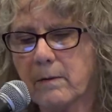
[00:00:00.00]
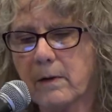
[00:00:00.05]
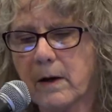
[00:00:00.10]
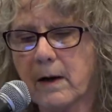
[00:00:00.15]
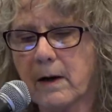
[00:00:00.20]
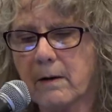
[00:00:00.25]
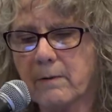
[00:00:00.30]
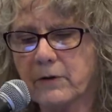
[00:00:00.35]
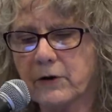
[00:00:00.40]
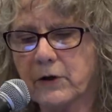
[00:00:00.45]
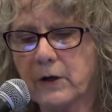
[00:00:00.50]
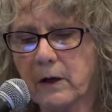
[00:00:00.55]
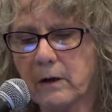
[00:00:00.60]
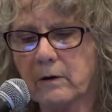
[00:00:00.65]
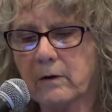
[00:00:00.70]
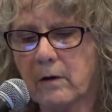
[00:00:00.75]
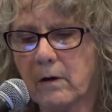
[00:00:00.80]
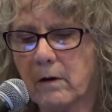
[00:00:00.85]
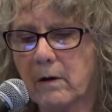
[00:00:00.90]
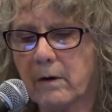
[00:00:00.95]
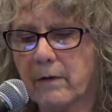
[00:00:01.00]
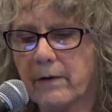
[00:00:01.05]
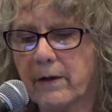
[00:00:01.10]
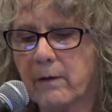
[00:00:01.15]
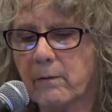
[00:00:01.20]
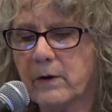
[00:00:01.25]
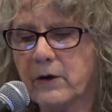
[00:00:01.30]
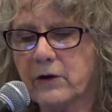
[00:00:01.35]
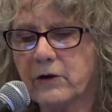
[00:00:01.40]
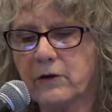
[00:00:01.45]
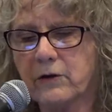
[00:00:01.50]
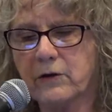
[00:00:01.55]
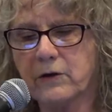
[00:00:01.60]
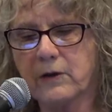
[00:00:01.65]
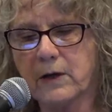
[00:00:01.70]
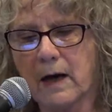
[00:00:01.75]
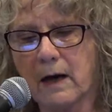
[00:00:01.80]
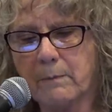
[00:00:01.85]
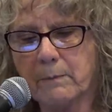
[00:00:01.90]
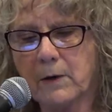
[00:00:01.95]
uh, Schjeldahl that we should
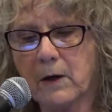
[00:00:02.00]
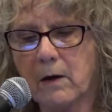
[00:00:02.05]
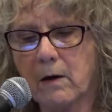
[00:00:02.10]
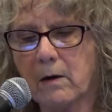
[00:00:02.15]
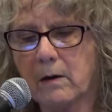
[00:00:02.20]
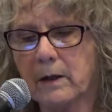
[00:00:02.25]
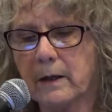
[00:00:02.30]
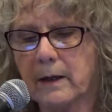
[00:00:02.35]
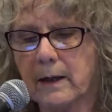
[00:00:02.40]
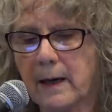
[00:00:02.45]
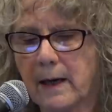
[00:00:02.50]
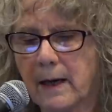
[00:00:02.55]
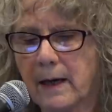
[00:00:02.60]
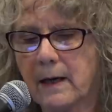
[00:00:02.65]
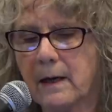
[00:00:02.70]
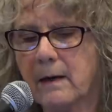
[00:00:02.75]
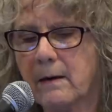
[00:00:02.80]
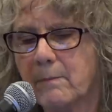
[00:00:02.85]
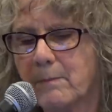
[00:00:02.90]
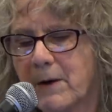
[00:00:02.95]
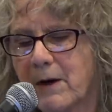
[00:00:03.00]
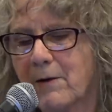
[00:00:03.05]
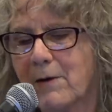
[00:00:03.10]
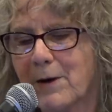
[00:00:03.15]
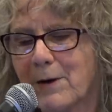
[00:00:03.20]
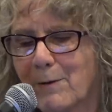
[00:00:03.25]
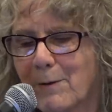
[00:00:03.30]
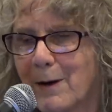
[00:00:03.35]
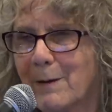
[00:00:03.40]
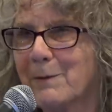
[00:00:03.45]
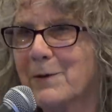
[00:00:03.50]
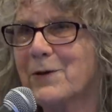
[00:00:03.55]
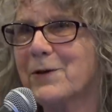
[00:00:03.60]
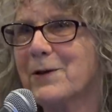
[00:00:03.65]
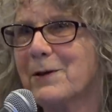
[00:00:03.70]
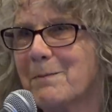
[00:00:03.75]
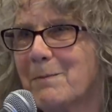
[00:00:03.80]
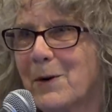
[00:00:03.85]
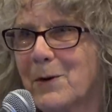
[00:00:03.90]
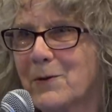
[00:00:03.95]
stop calling Anna Mary
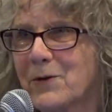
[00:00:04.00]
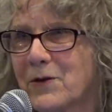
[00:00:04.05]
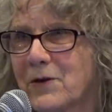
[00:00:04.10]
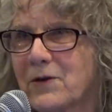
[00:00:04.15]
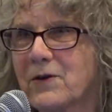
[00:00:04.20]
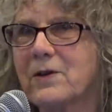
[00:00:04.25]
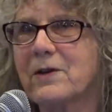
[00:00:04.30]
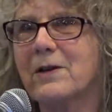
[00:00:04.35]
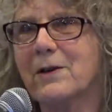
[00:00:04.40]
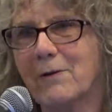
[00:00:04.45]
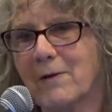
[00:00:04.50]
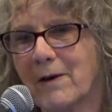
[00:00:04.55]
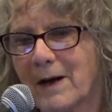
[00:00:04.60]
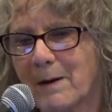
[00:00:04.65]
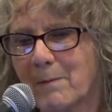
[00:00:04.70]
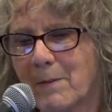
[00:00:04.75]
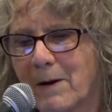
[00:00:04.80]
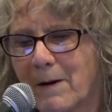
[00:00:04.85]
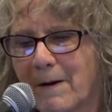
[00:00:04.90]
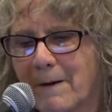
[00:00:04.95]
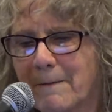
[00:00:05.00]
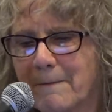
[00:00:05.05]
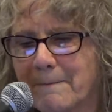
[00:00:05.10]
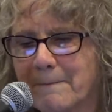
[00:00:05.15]
Robertson Moses grandma.